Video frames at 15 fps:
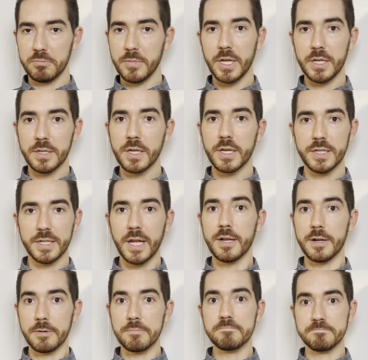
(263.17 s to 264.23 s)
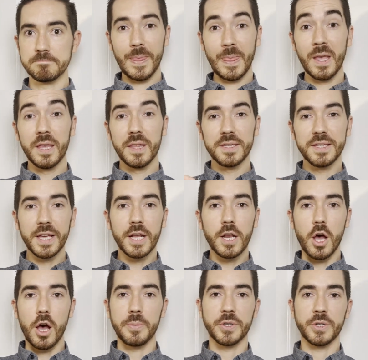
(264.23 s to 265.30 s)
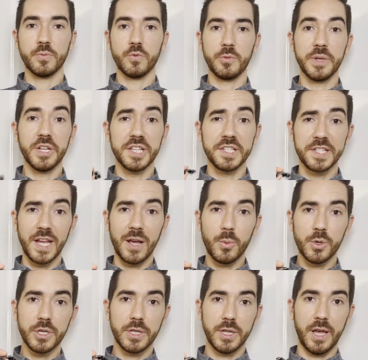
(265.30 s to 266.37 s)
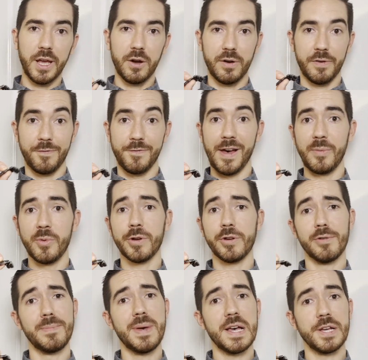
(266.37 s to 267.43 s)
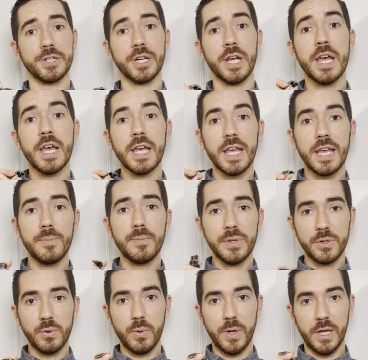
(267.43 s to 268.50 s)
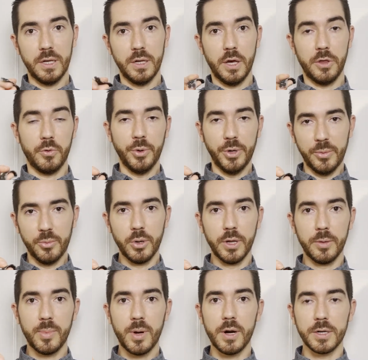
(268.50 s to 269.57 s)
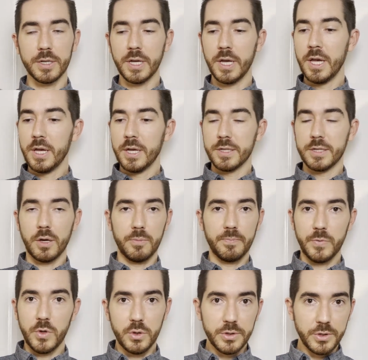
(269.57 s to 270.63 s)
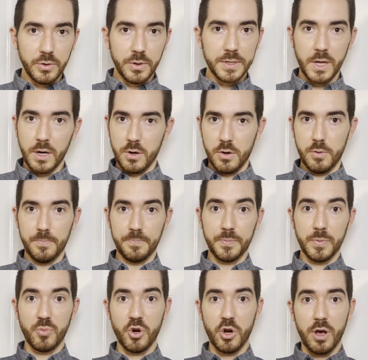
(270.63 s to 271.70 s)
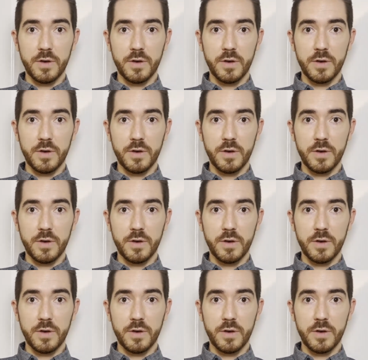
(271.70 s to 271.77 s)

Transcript: it's a contender. The second option would be to sandwich a layer of fabric or mesh in between a 3D printed part. So you can do this at home, print